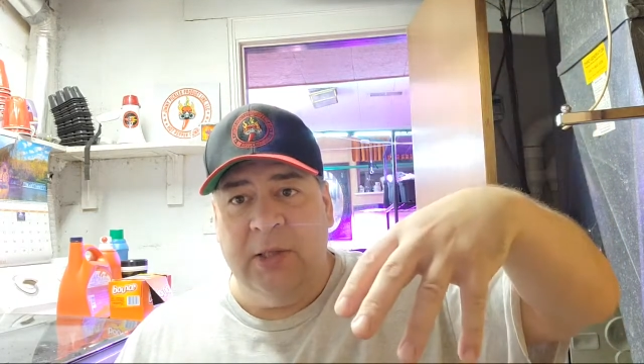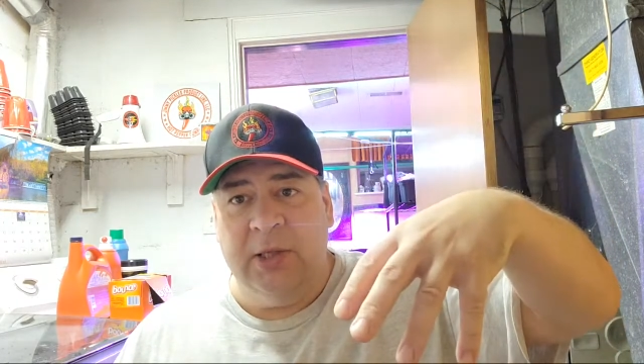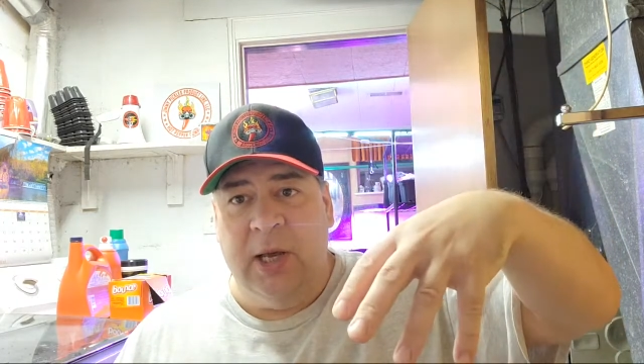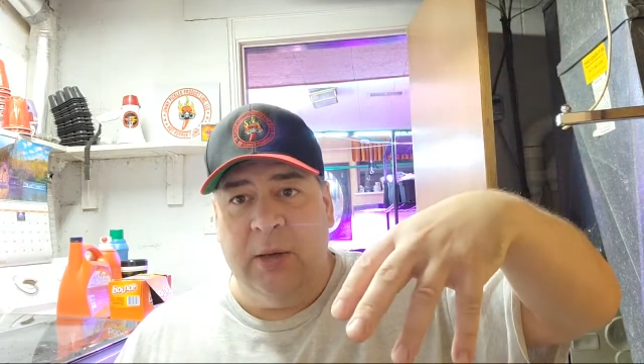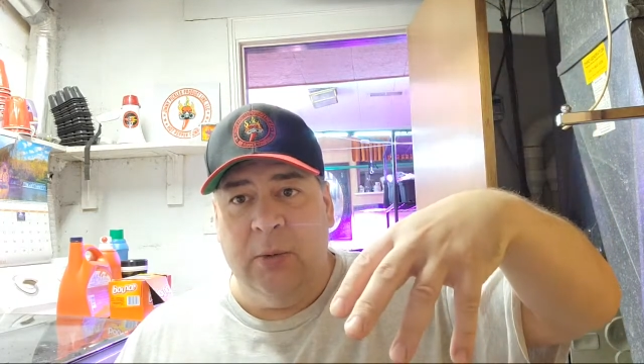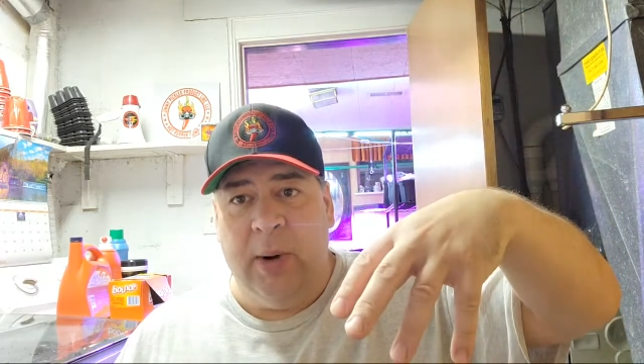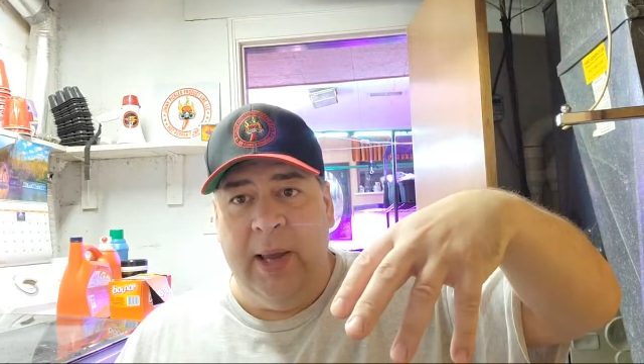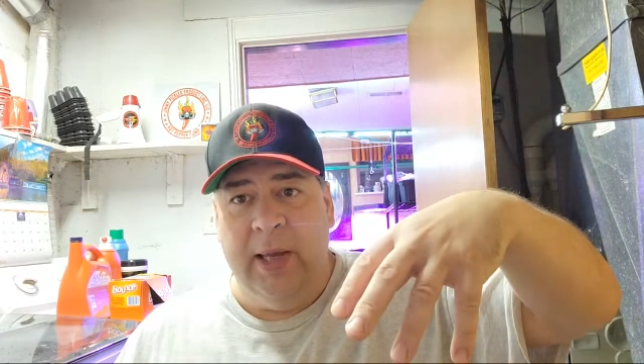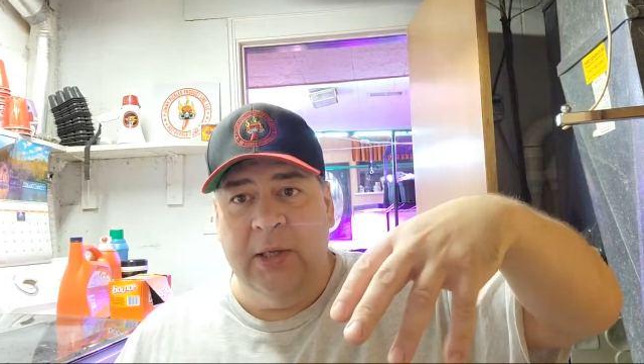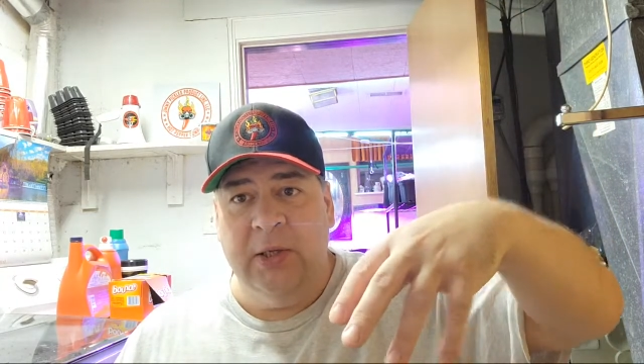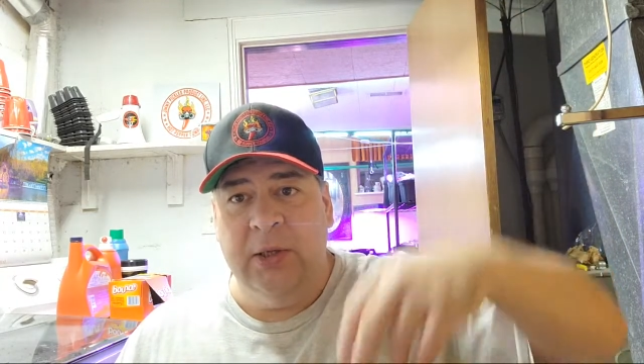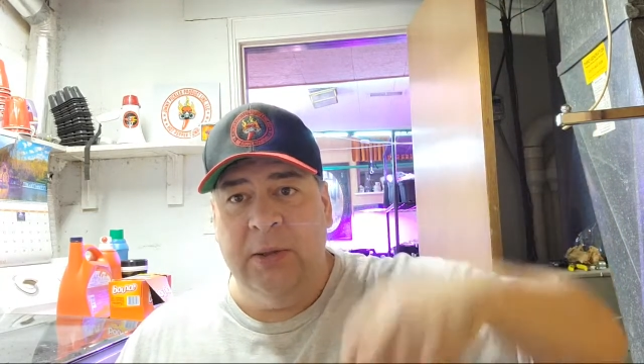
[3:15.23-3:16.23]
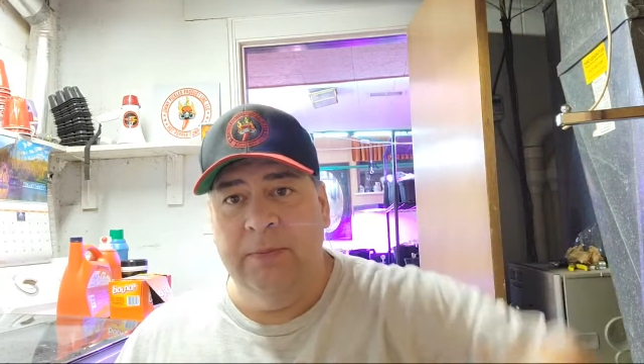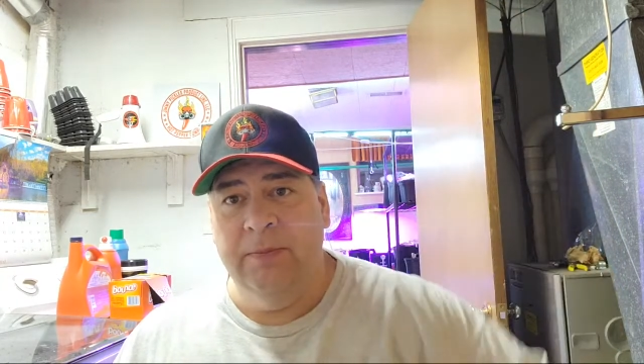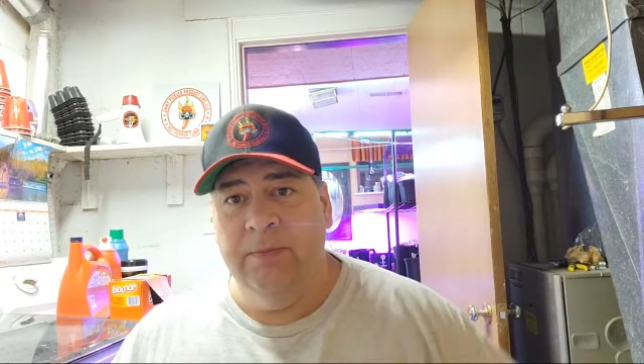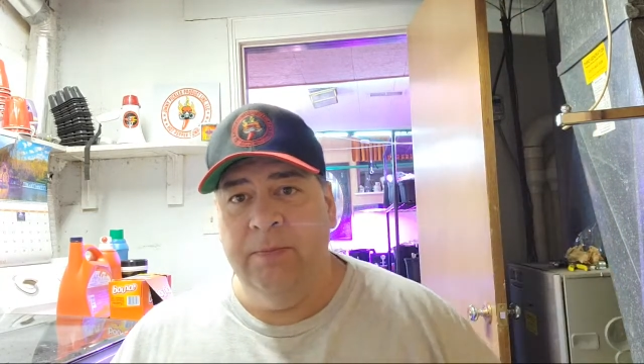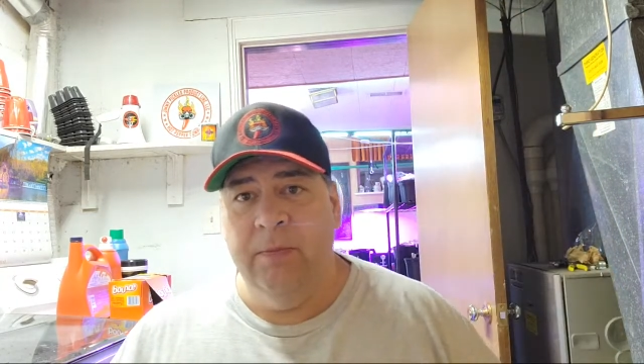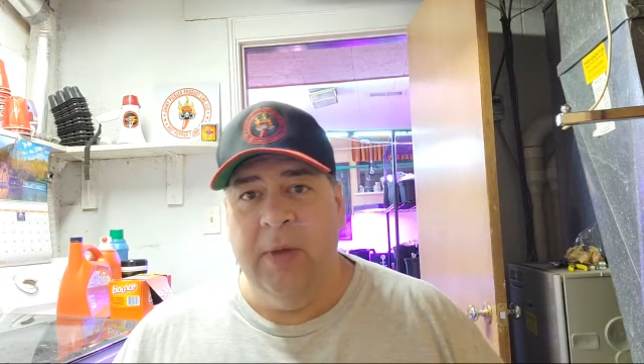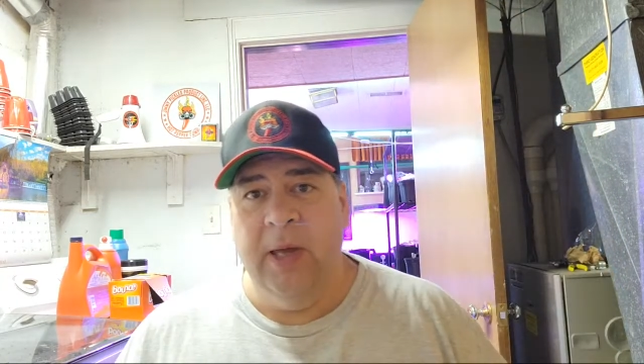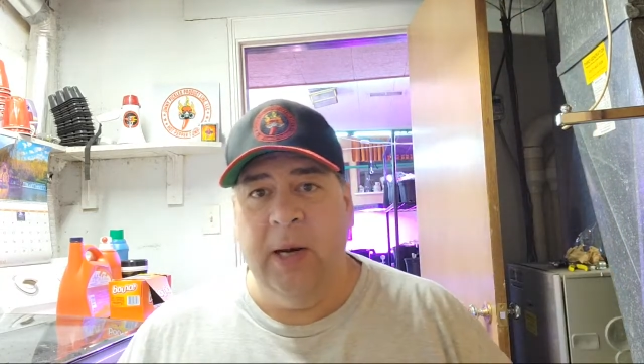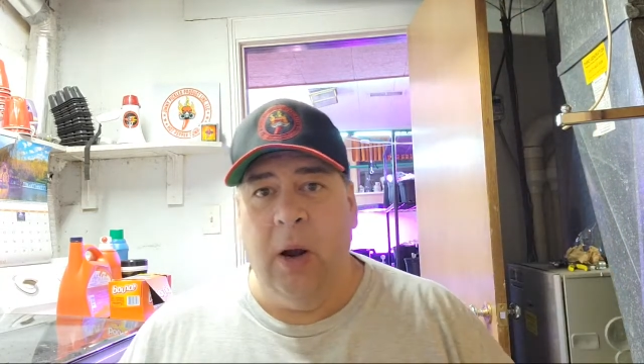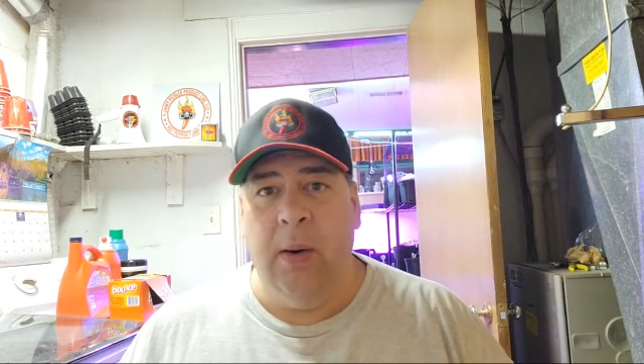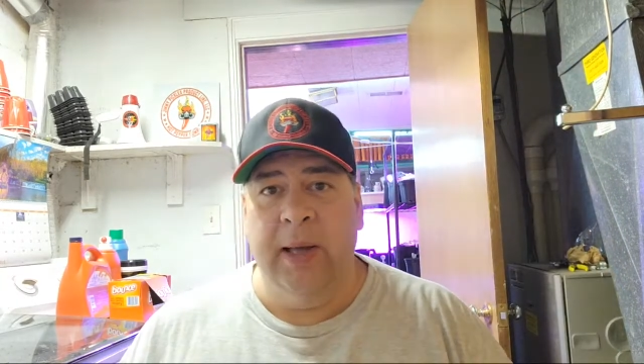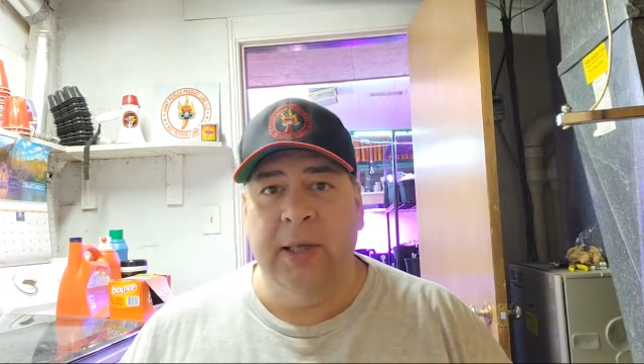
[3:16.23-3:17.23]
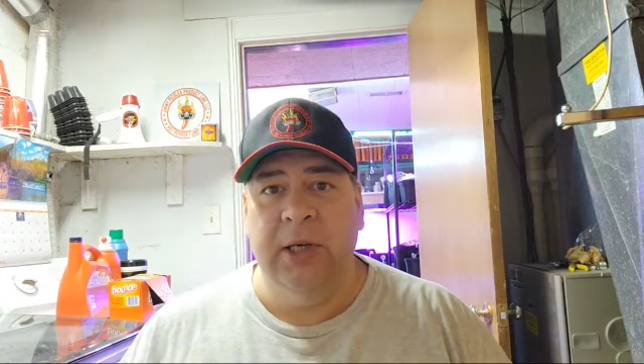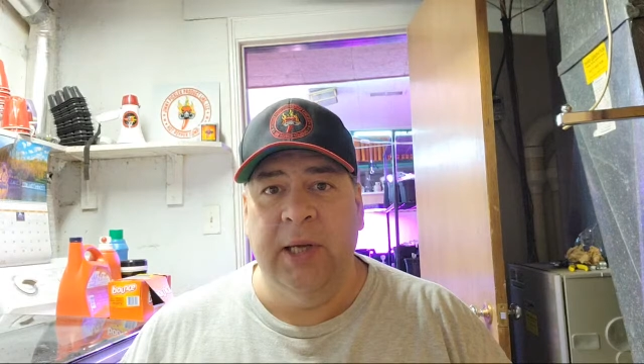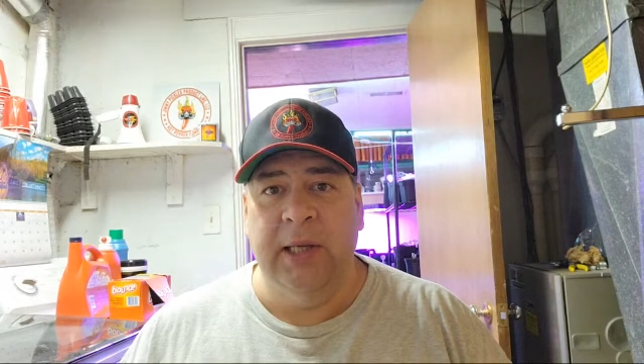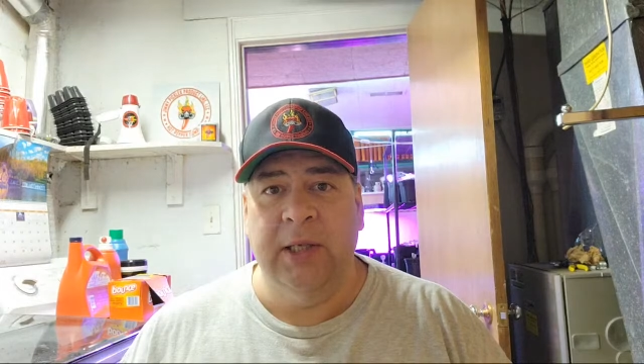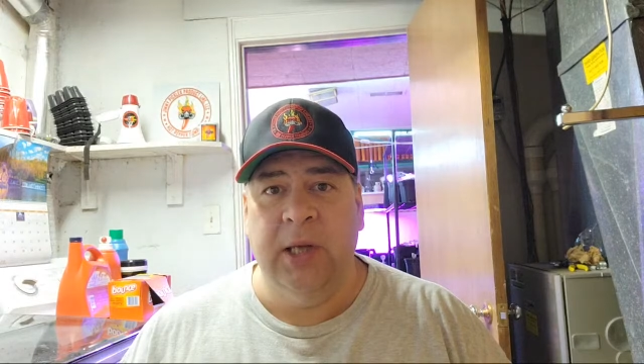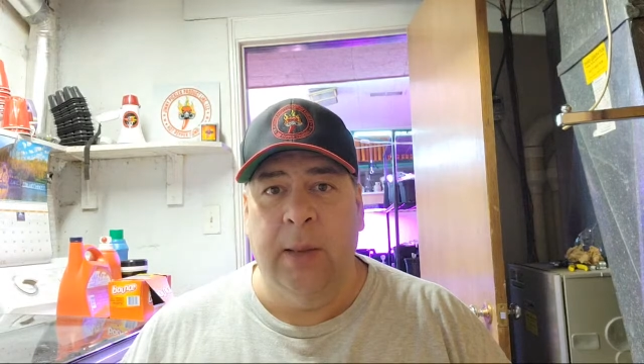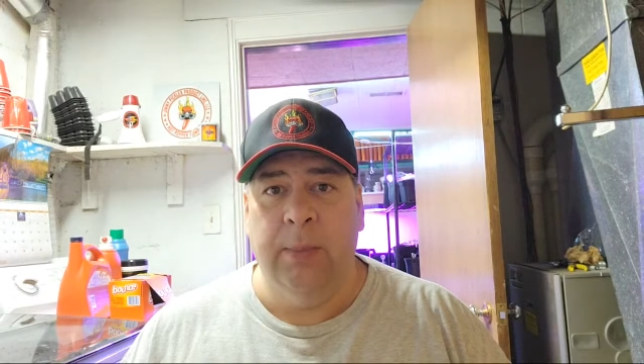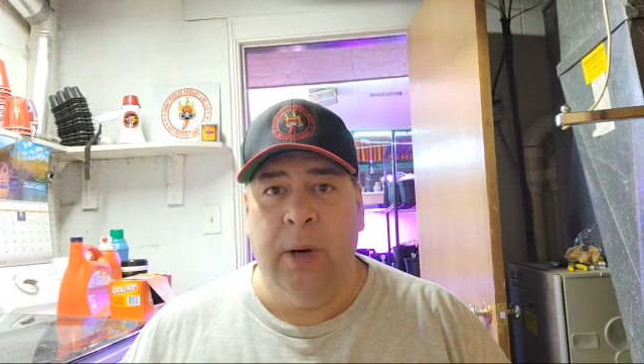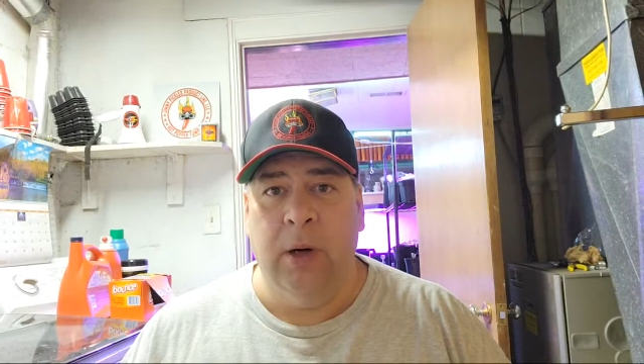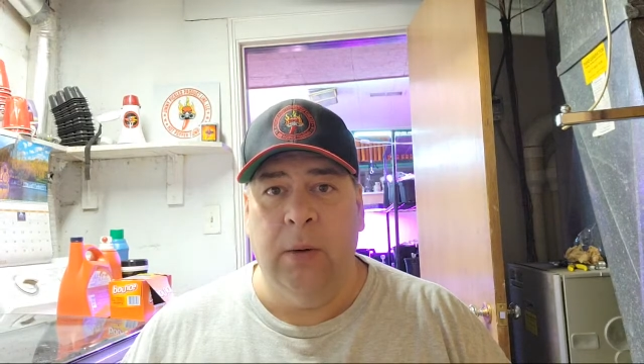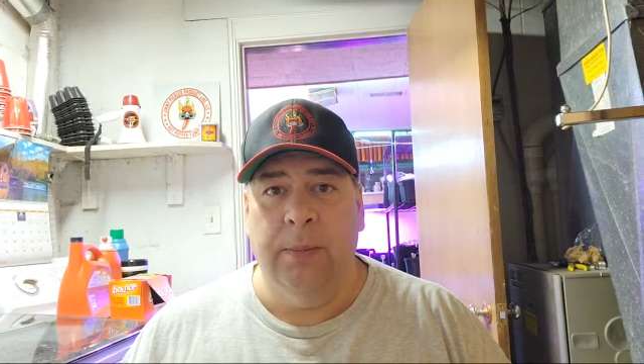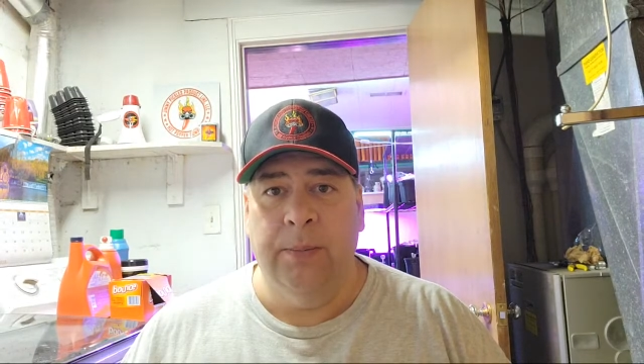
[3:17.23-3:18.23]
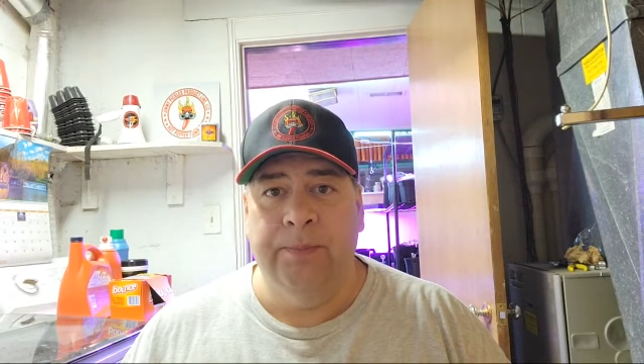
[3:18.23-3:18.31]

the sun rays, and I'll actually get sunburn.